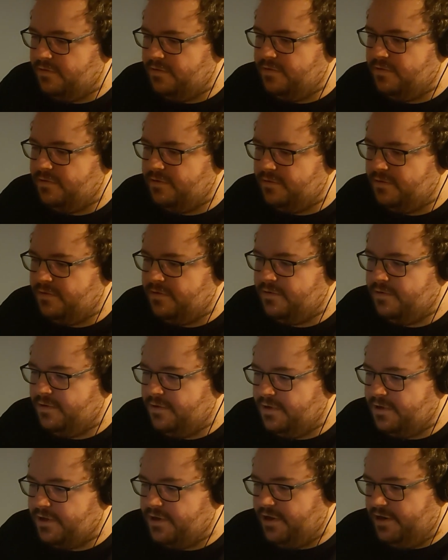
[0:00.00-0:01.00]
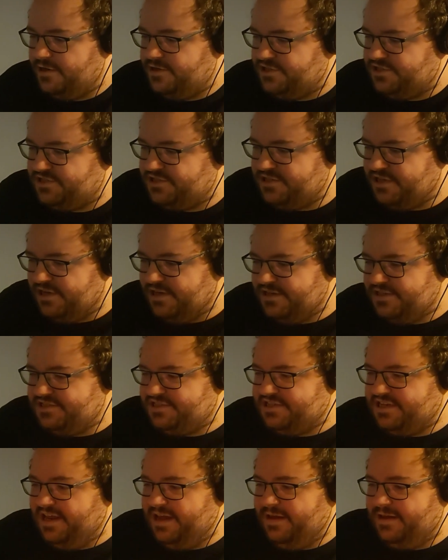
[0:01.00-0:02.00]
Kind of just
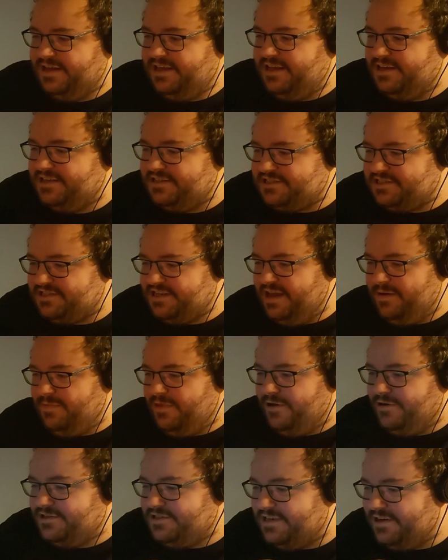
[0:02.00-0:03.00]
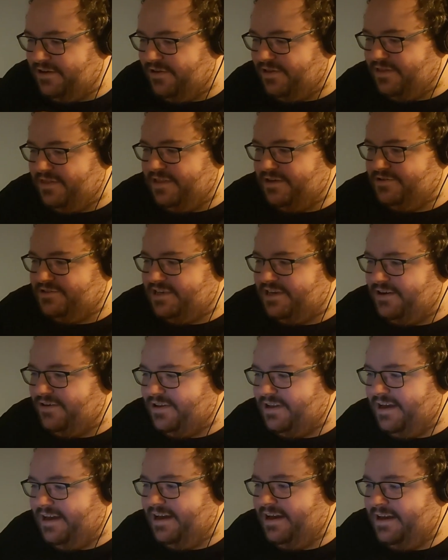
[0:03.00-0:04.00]
snip those little
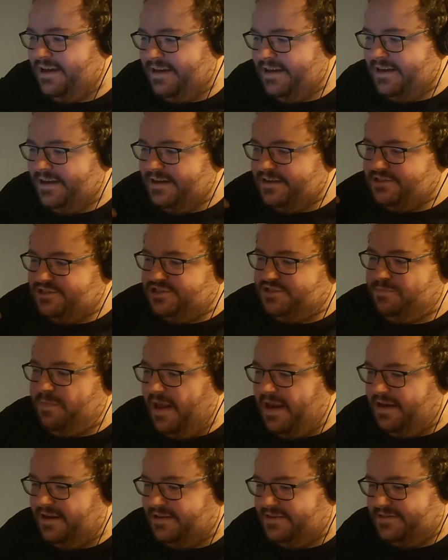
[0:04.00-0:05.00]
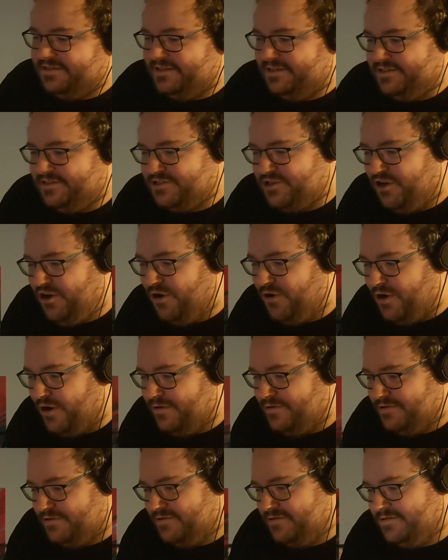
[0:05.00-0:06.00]
suspenders, and then you've got no
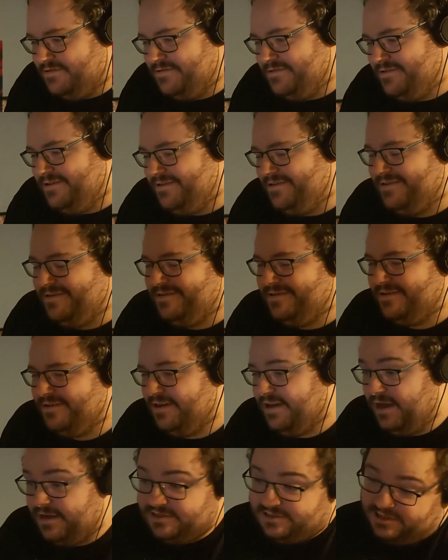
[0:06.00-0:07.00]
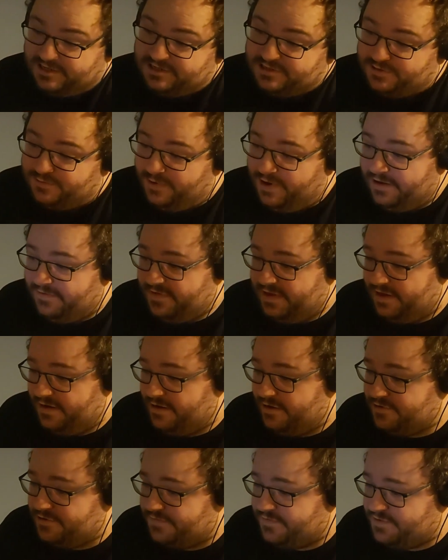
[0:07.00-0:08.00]
clothes on. It's an easy way of
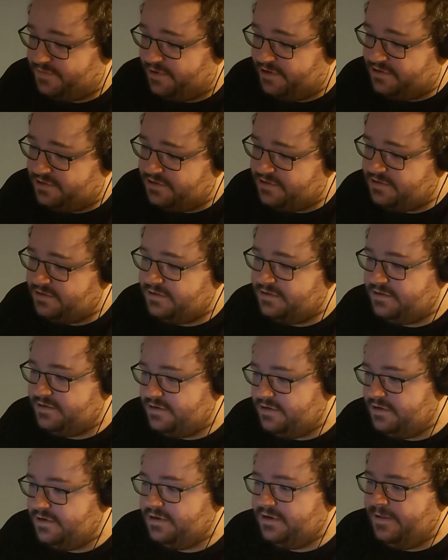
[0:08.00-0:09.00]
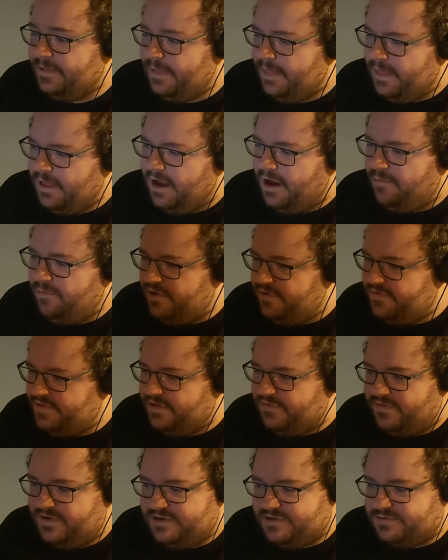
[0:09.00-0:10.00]
taking clothes off, I suppose. I'm
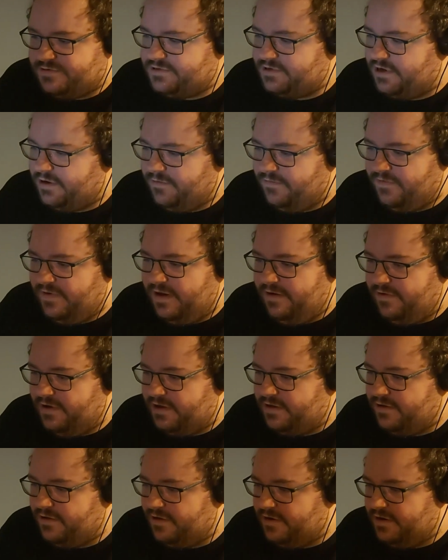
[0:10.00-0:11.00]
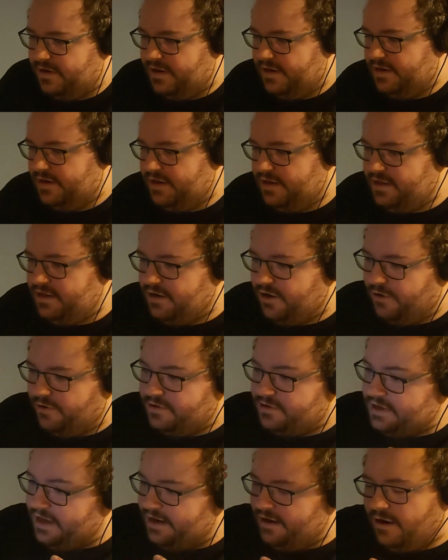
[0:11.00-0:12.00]
loving the visuals, though. Very good, and you
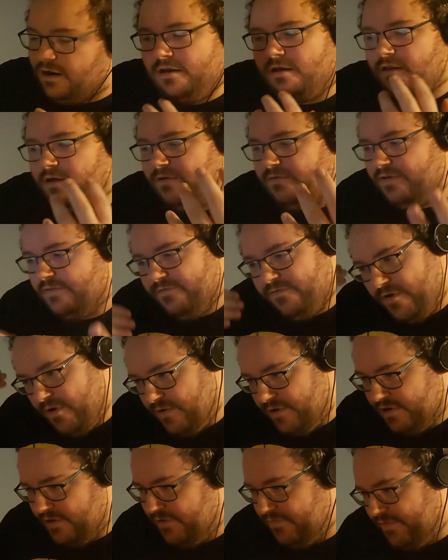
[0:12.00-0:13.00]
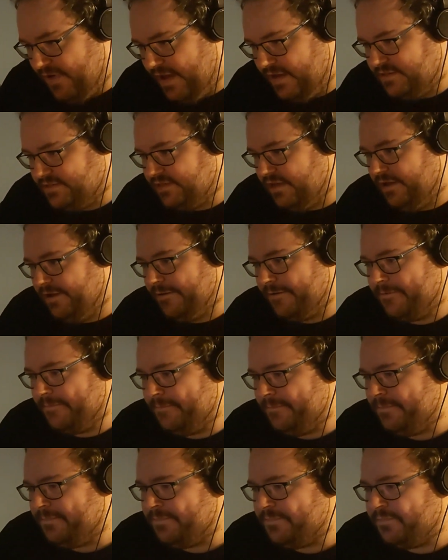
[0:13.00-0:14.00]
know, you're getting a lot of it thrown in your face here.